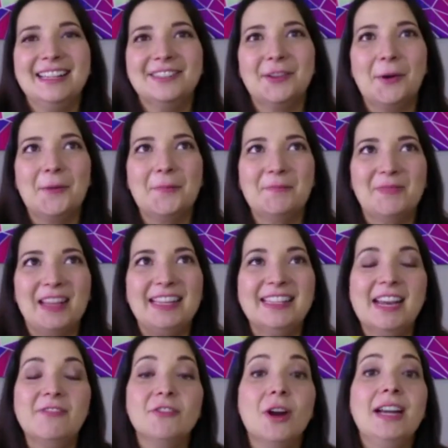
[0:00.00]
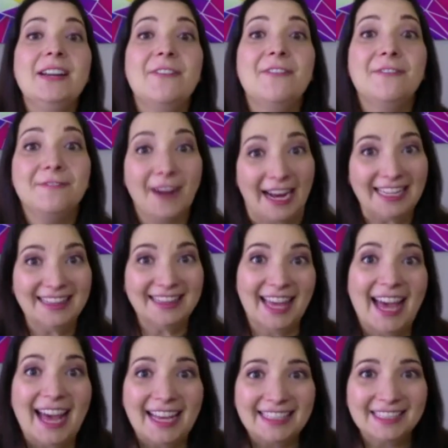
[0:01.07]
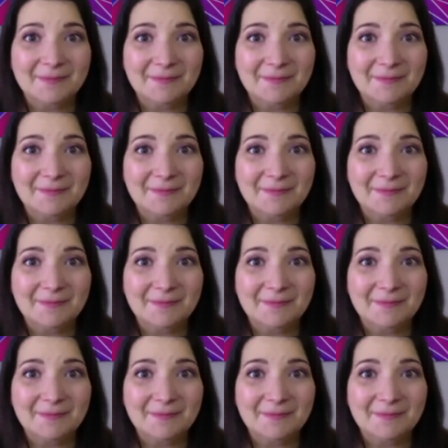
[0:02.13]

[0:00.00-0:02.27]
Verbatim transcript: So instead of trying to fight that,